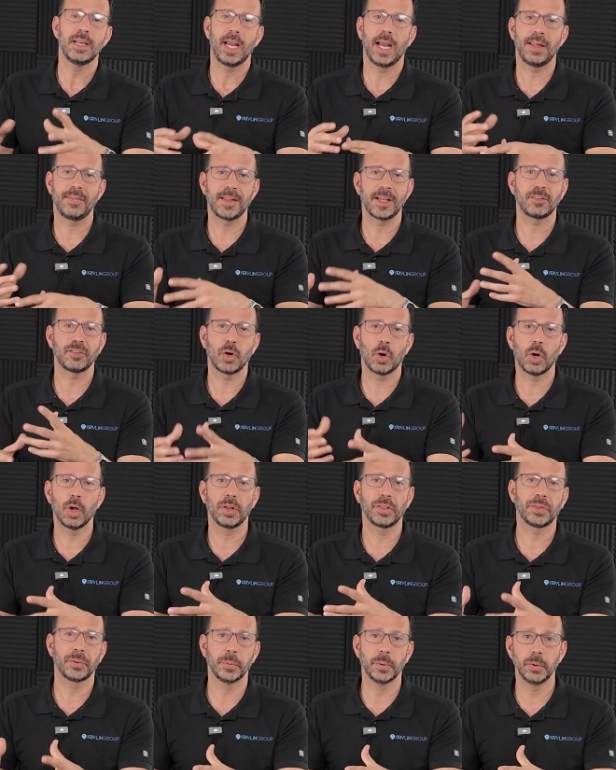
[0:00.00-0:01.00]
and that's
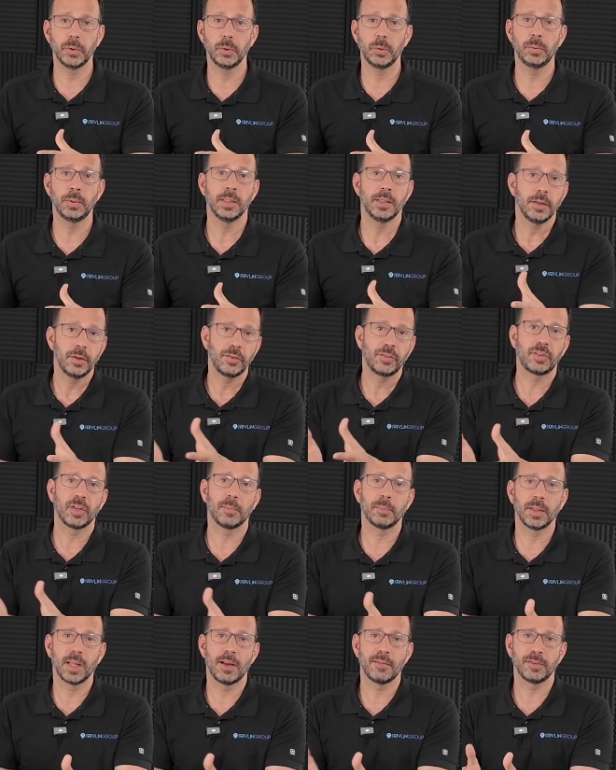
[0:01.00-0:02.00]
all through
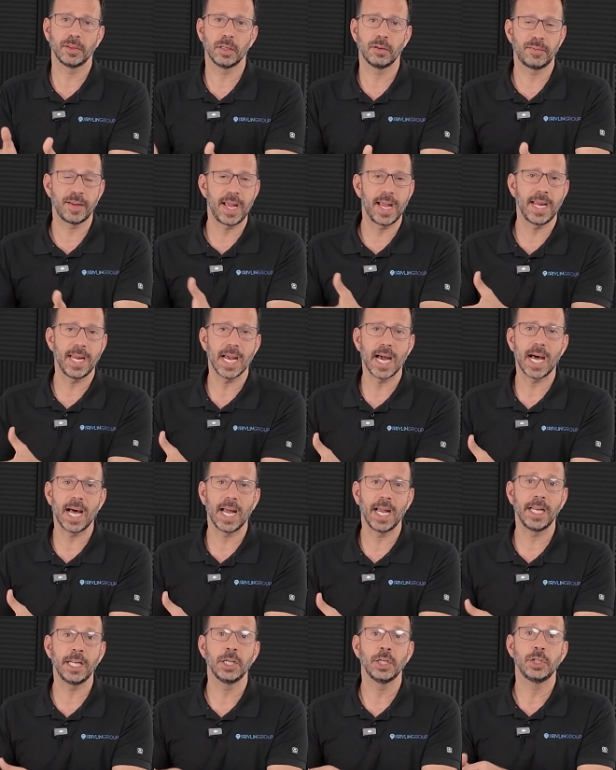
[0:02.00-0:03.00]
some level of
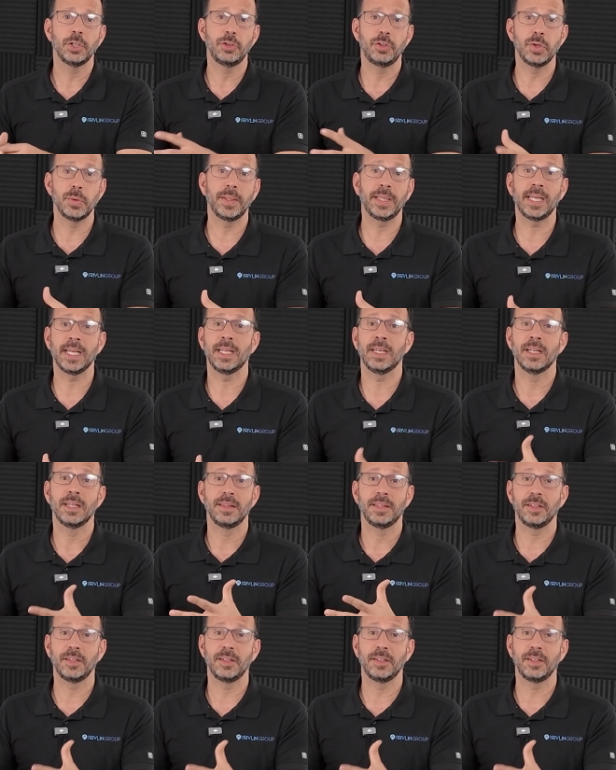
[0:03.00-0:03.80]
AI doing it.